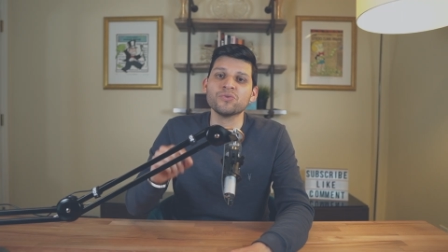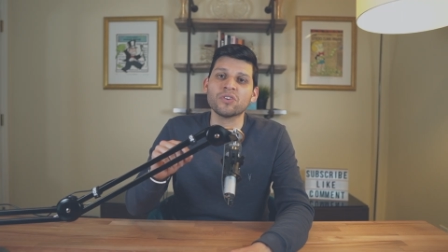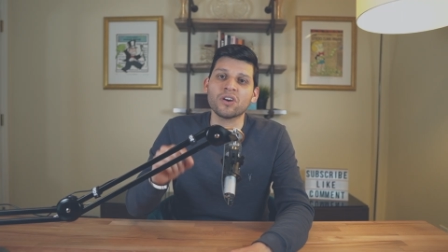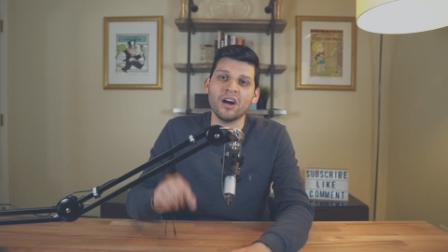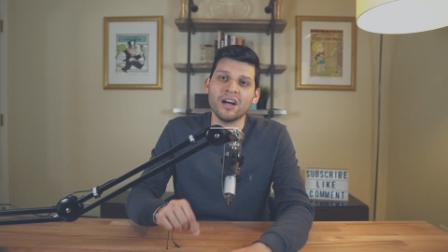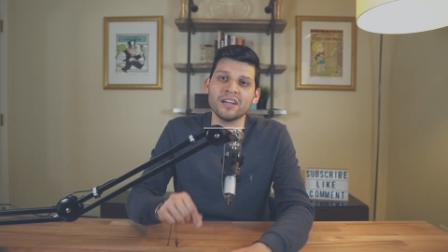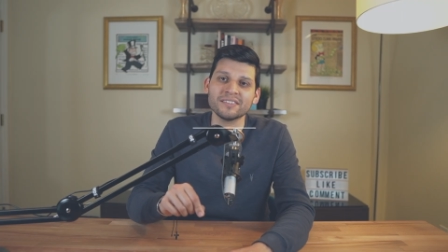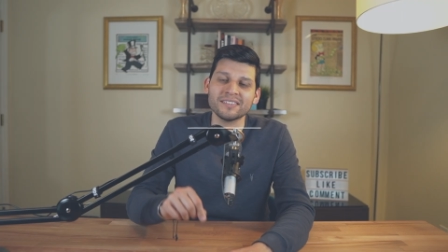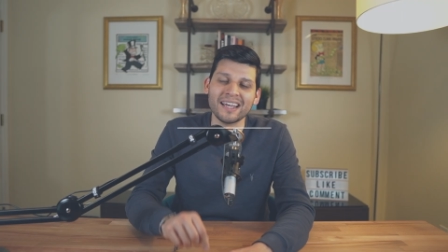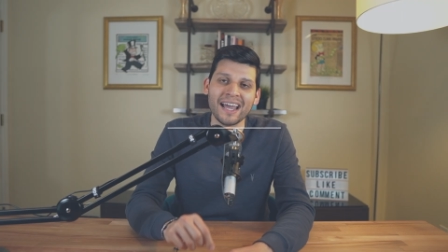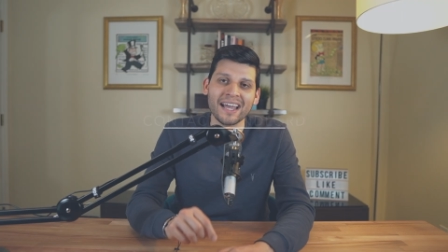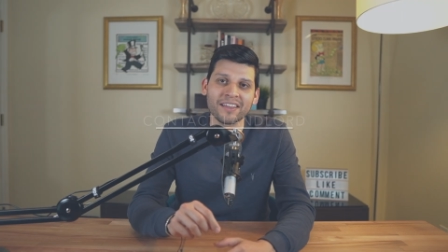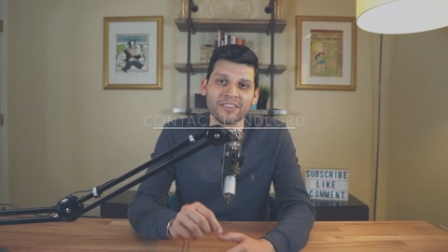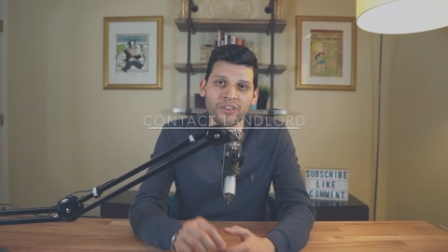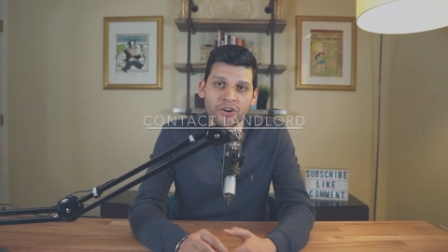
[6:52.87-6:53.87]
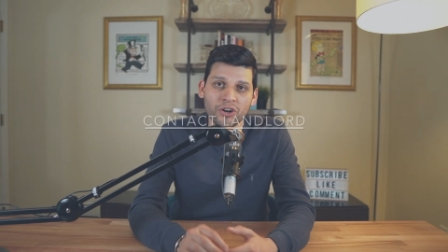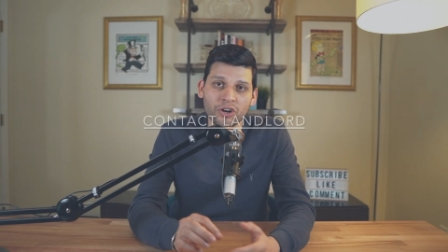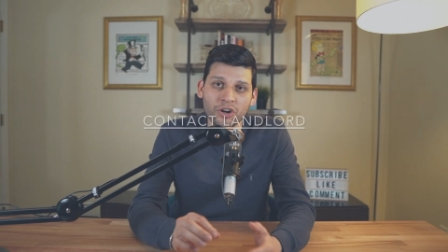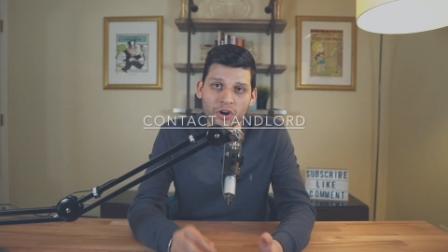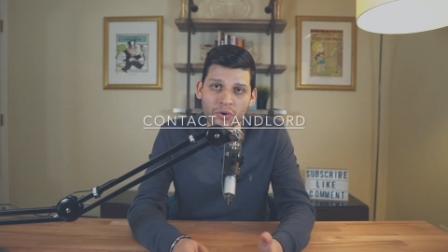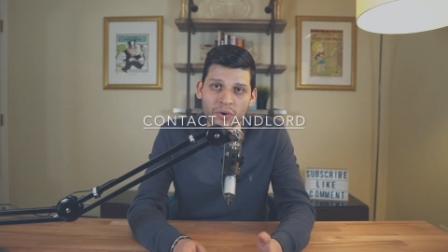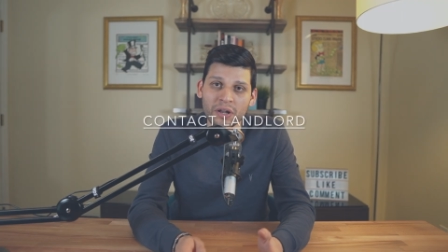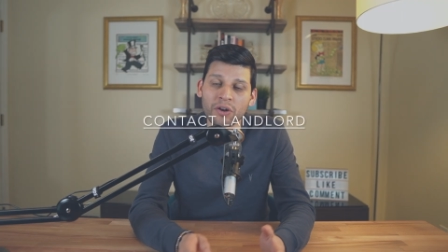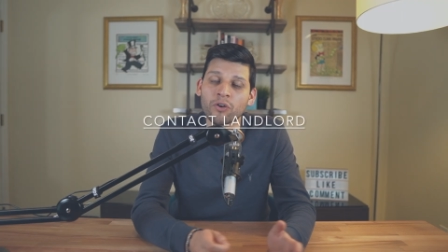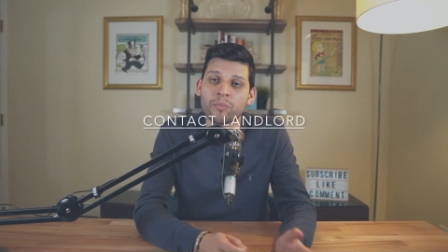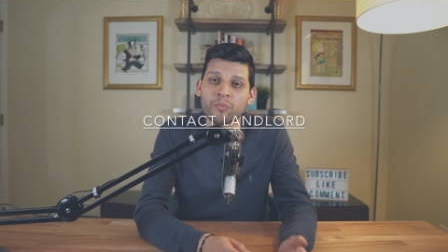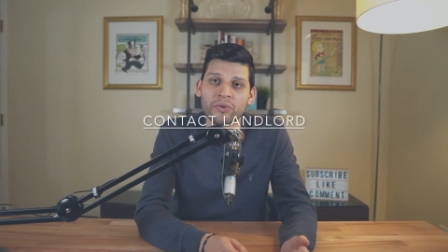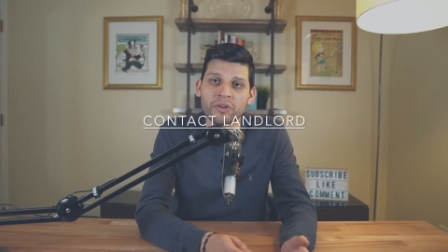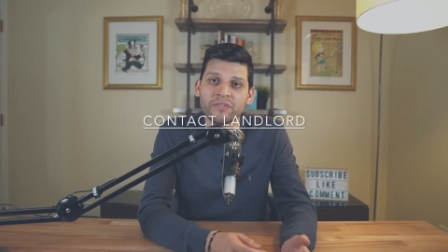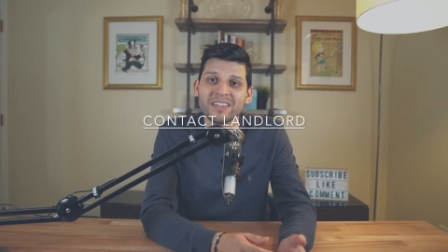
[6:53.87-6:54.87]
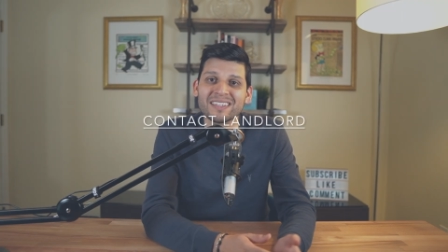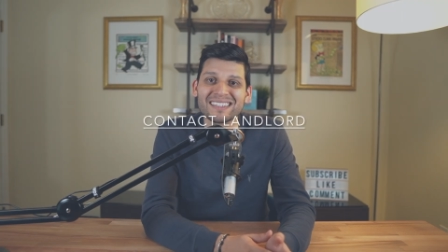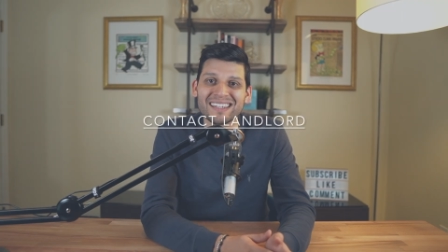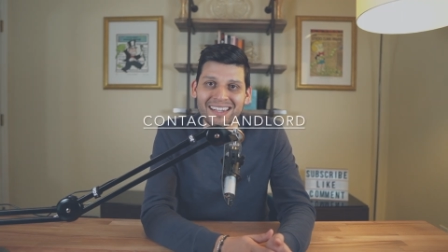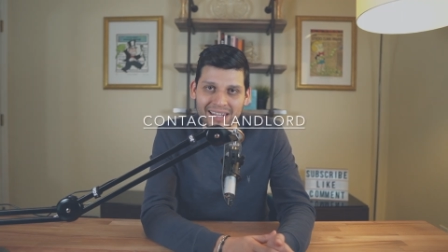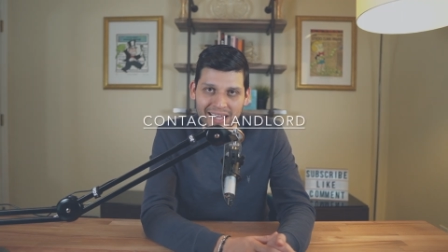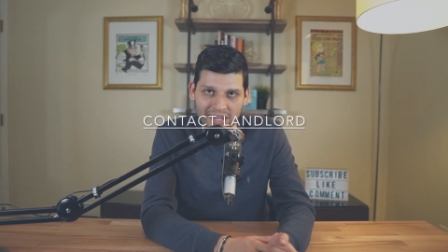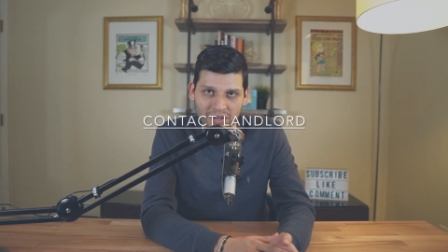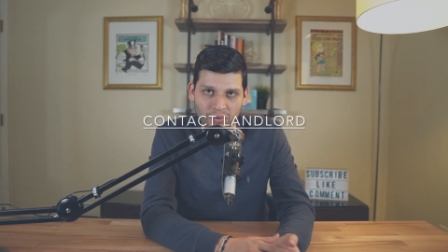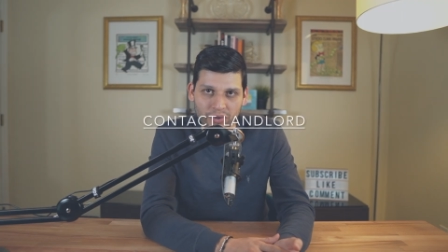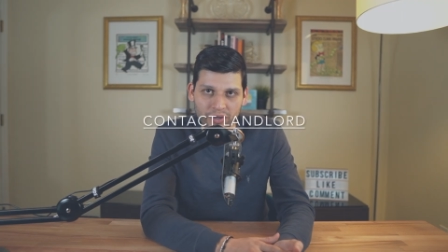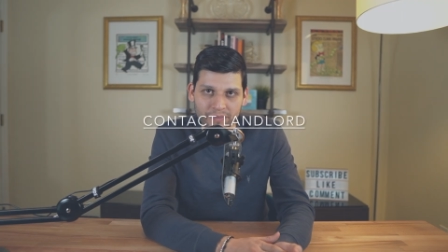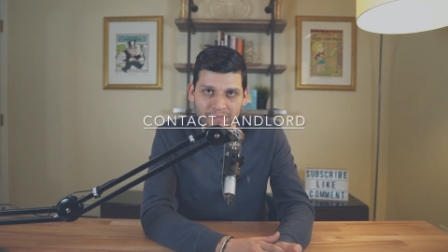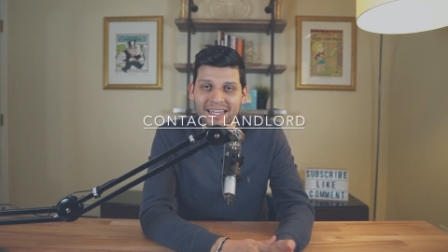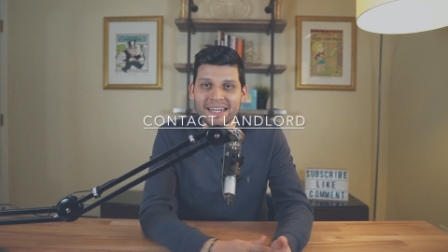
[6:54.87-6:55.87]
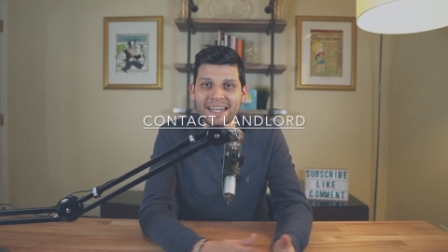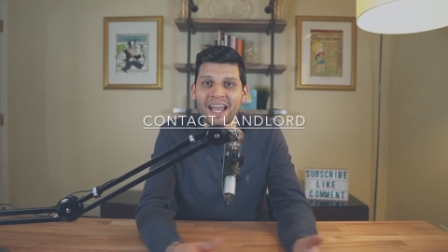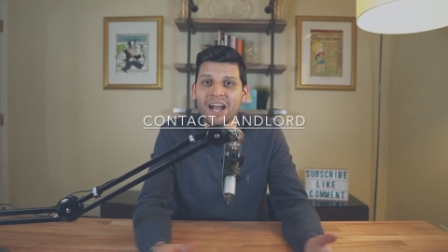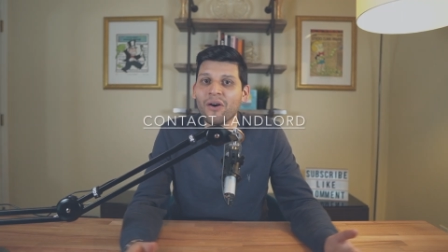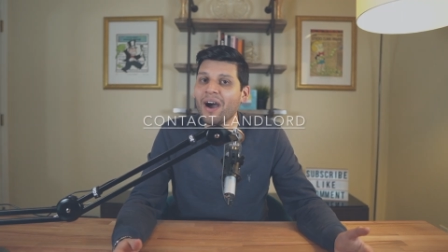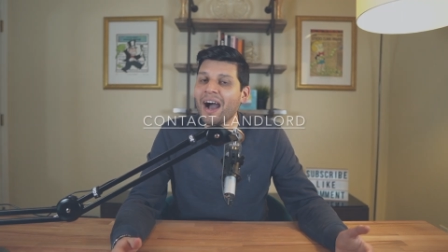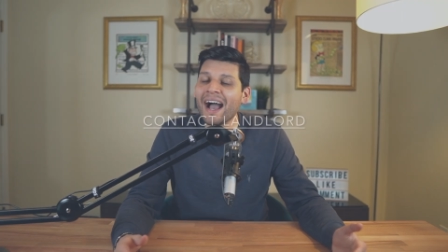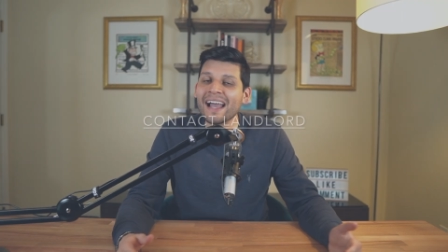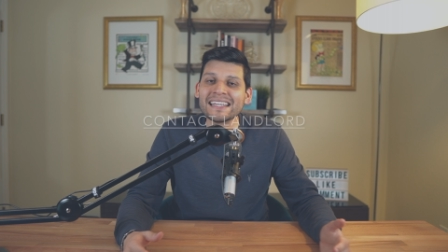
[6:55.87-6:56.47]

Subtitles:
contact their current or previous landlord. Now, I